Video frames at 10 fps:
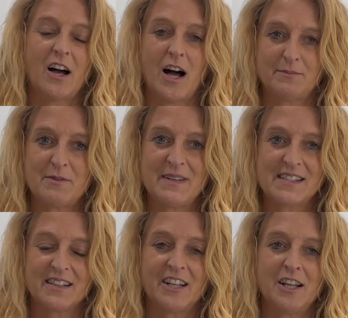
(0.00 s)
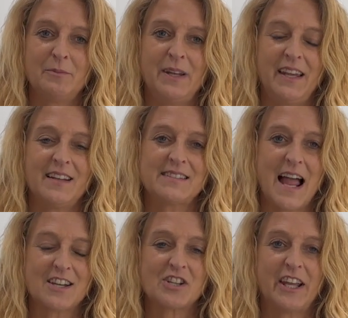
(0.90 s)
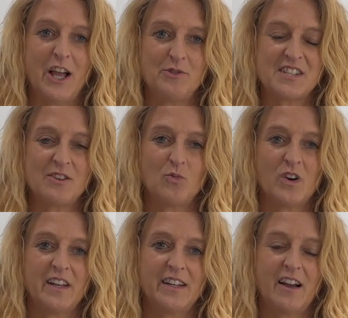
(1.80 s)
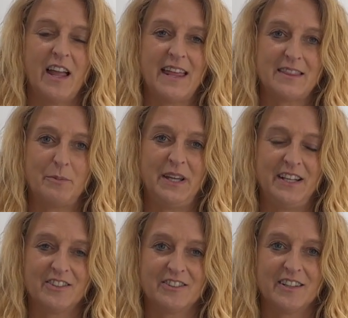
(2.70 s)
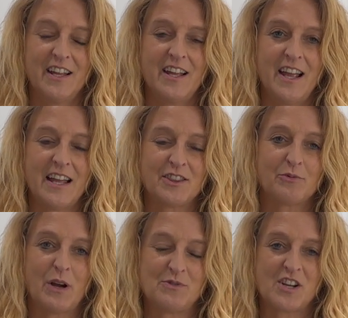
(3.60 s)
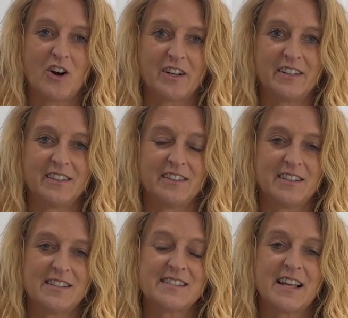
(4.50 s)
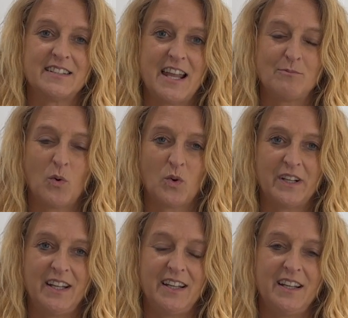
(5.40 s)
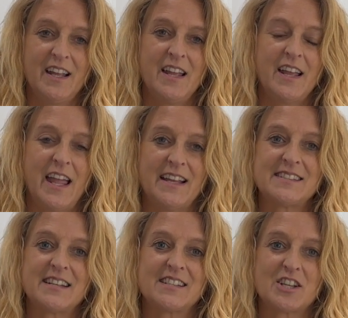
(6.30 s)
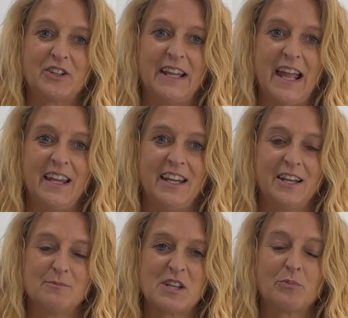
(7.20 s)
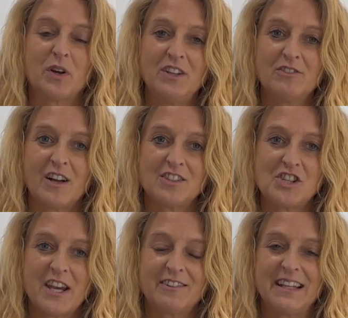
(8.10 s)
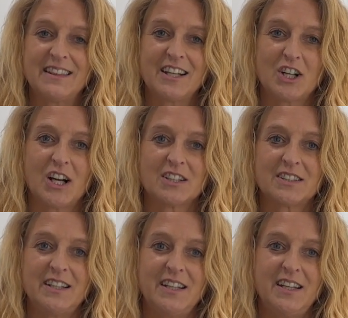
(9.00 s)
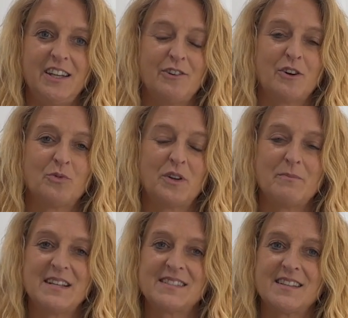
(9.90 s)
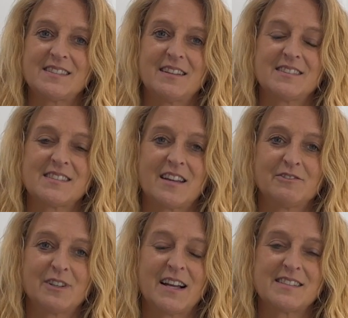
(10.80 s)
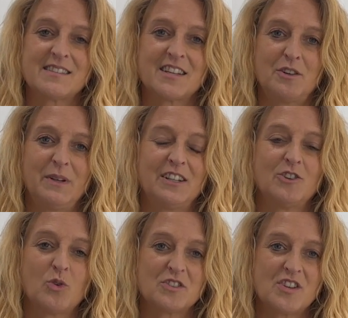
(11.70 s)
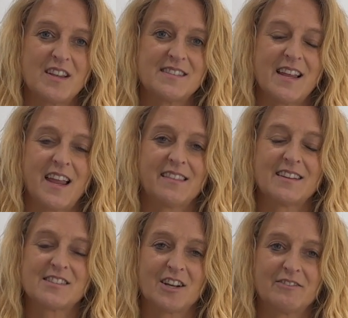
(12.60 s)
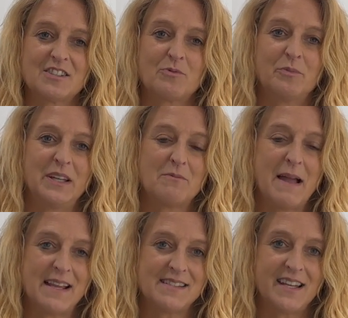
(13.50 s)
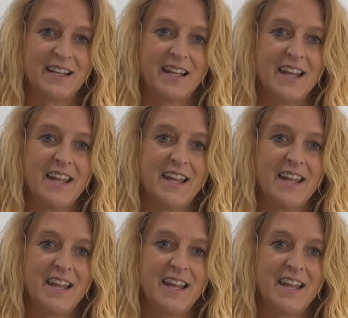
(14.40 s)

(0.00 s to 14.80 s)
Optimist Club is actually hosting one at the pier at the Rose Garden Sunday morning at 6:30 a.m. So bring your lawn chair, get there early. You don't want to miss this. The sunrise is going to be gorgeous, and the service will be amazing.